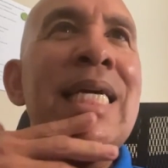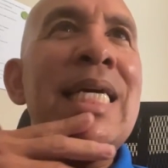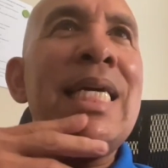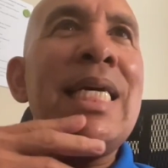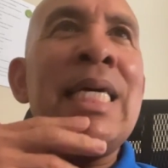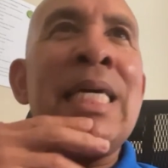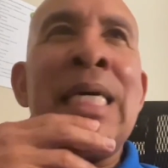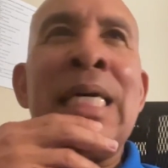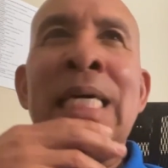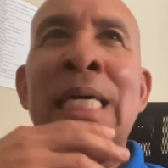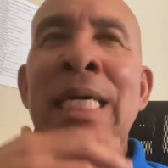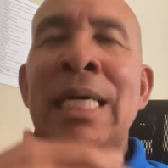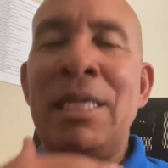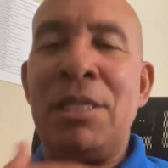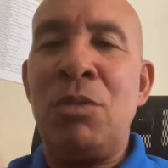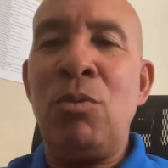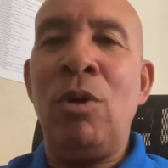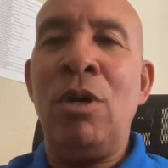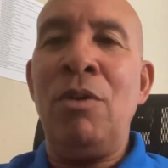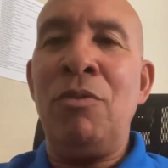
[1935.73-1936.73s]

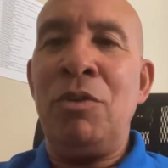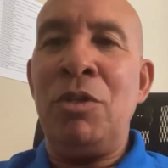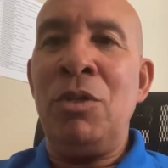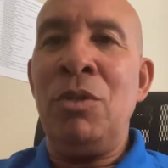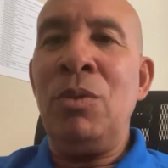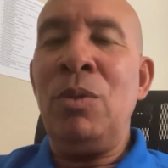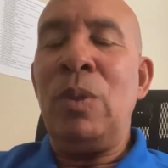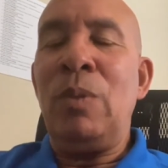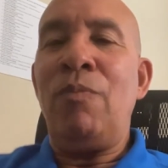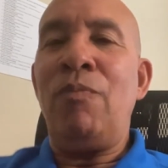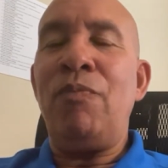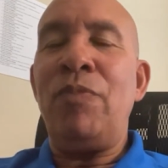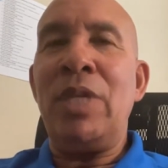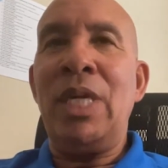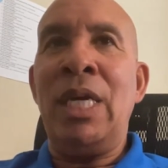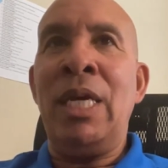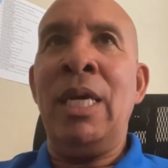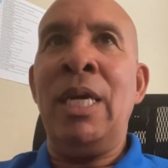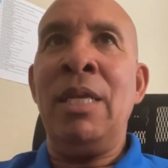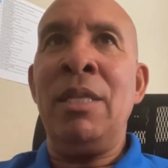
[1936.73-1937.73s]
12U,
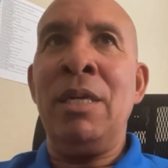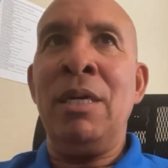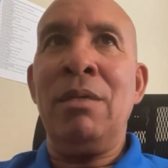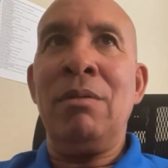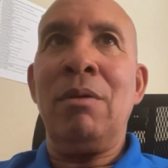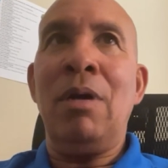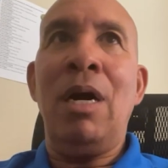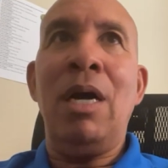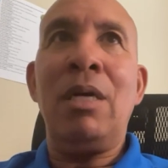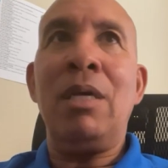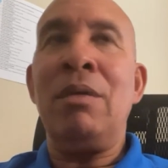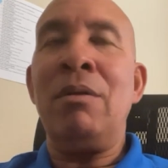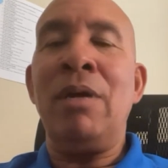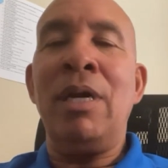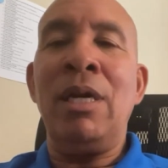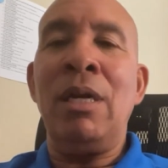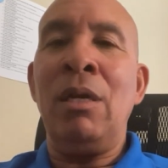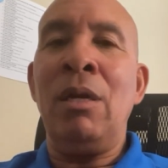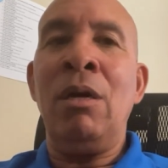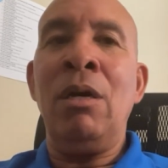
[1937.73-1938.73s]
and they were rocking
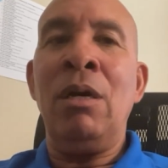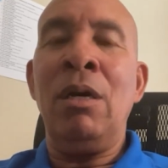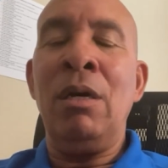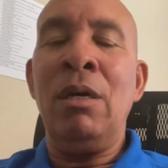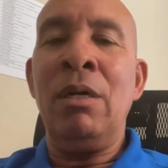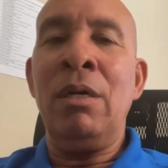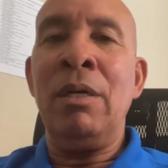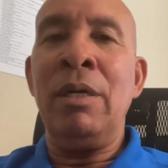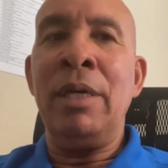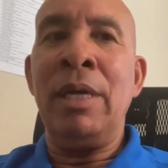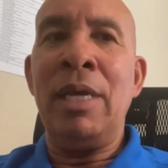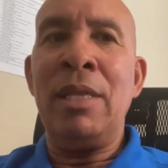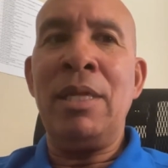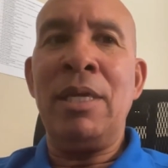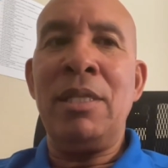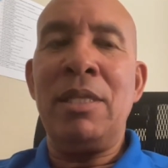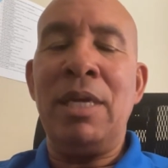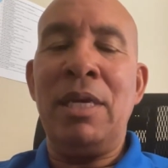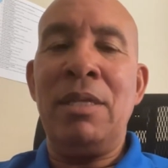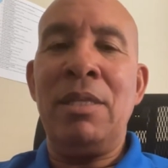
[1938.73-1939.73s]
right along, and I
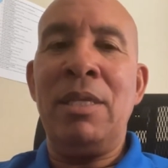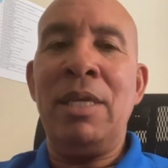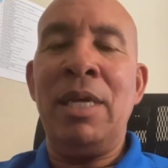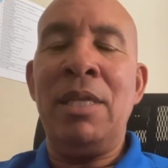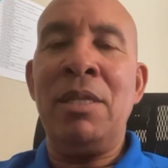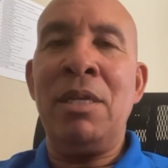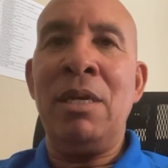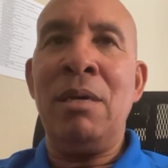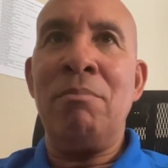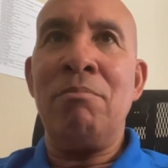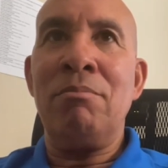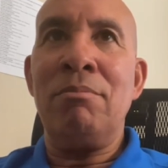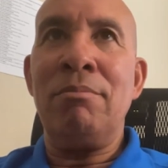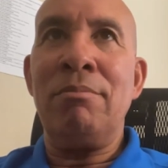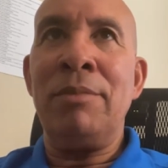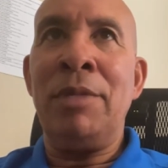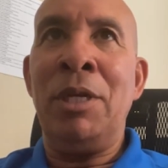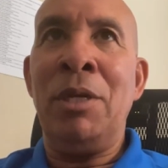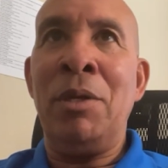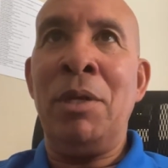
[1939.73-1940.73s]
think that they ended up,
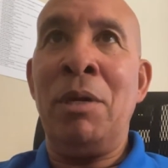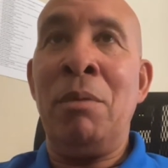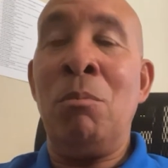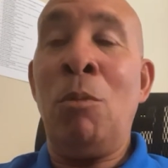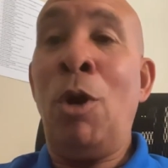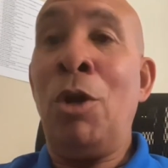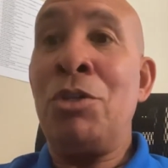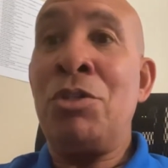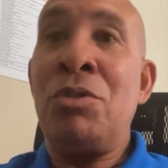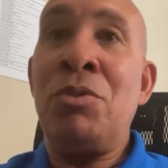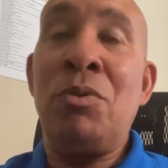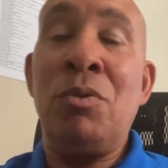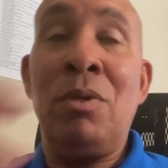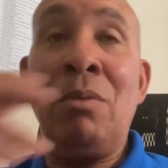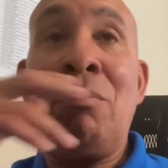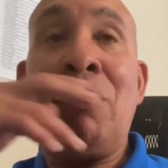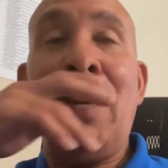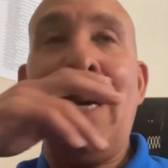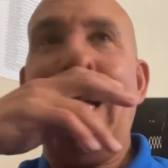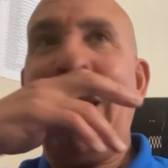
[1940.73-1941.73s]
they were marching through the
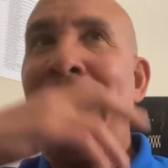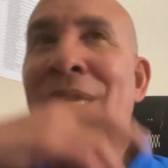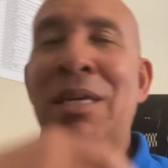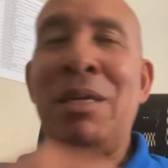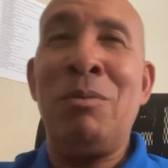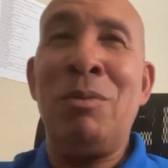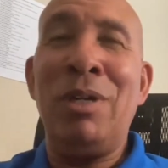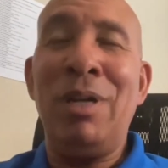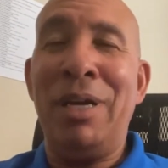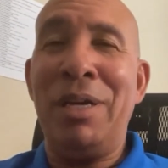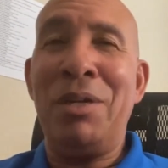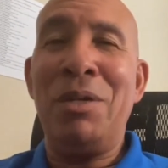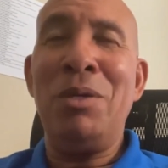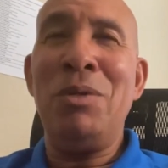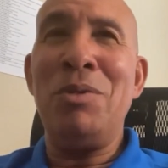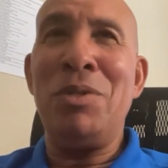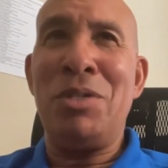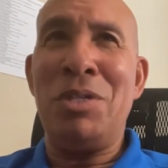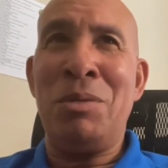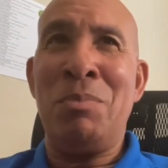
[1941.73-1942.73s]
bracket, and we're like, who
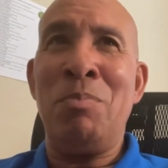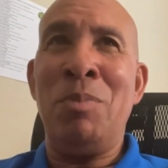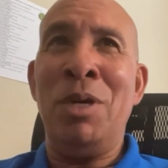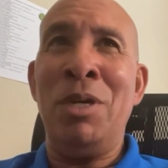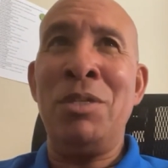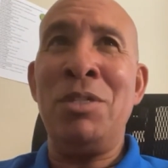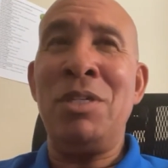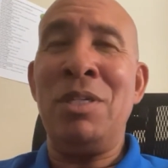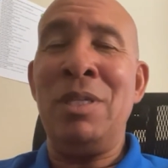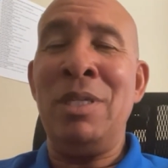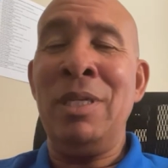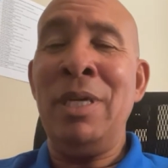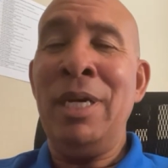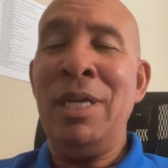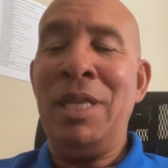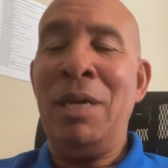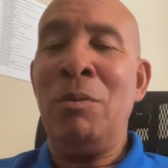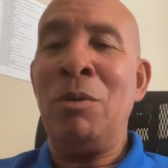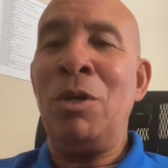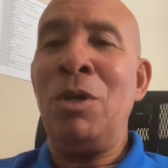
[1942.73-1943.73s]
is this bunch? And
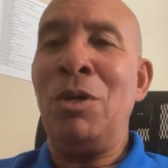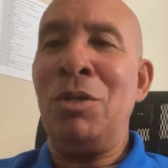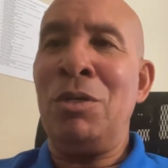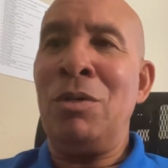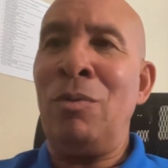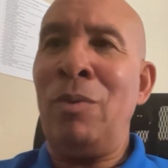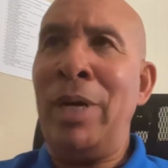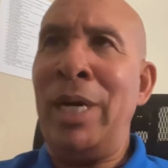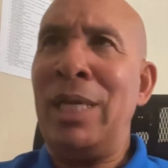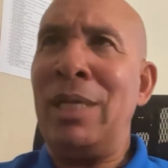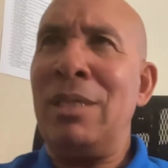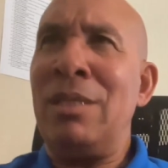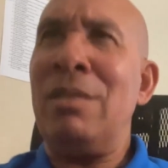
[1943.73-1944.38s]
they were called Direct